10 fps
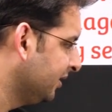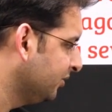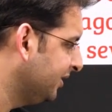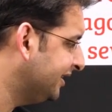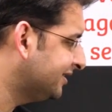
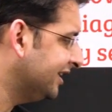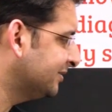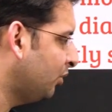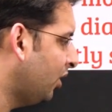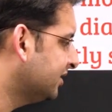to reach this
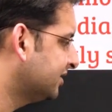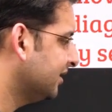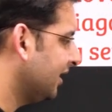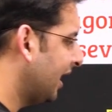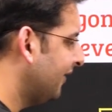
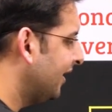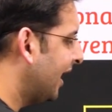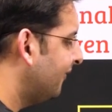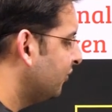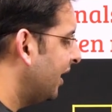box, I will
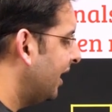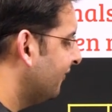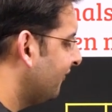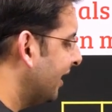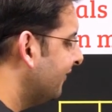have to
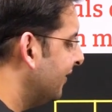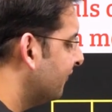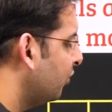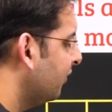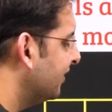add 5 and
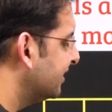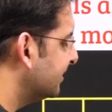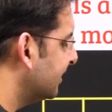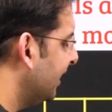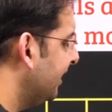4, which
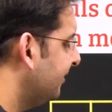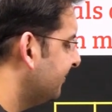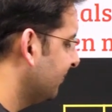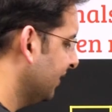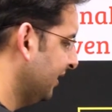is 9.
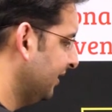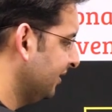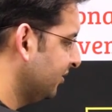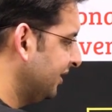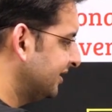
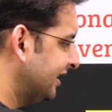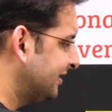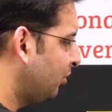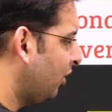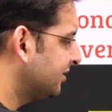To reach
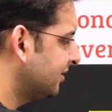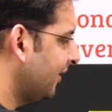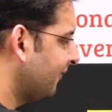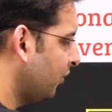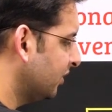this box,
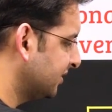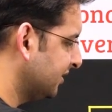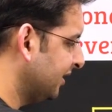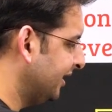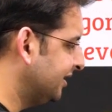of course,
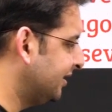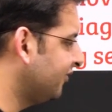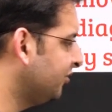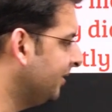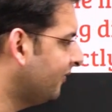the addition
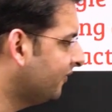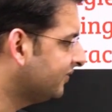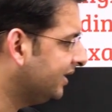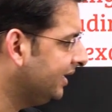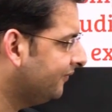would be
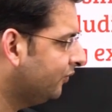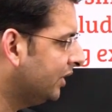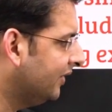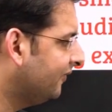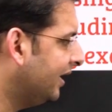of 3,
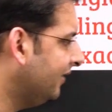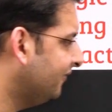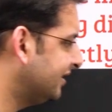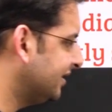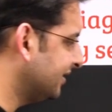4 and 5,
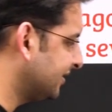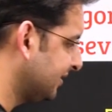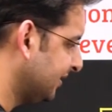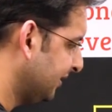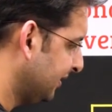which
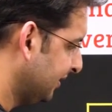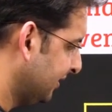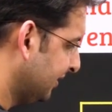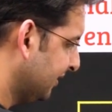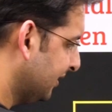is
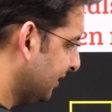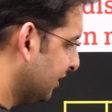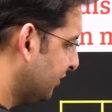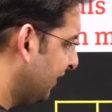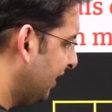
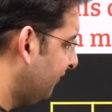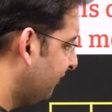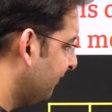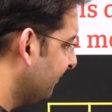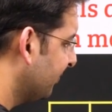
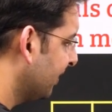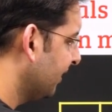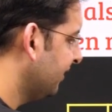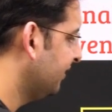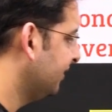12.
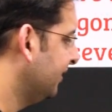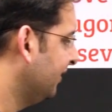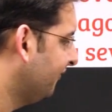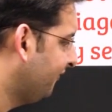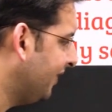
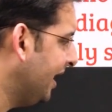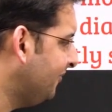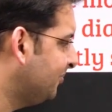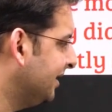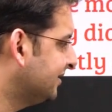
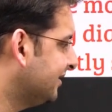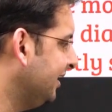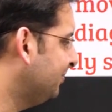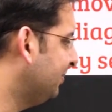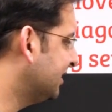5 plus
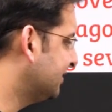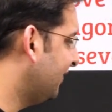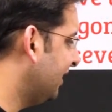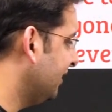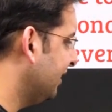3 plus
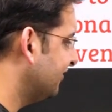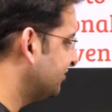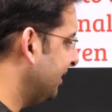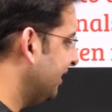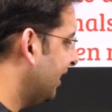1
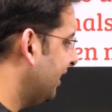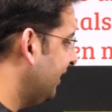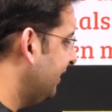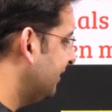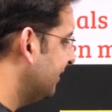gives me
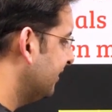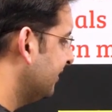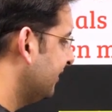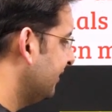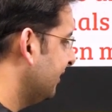9,
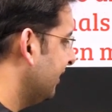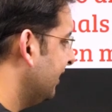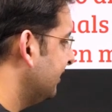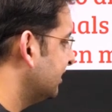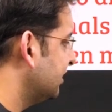
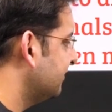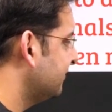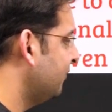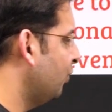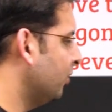and this is
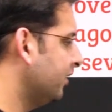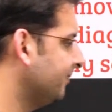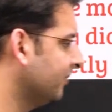4.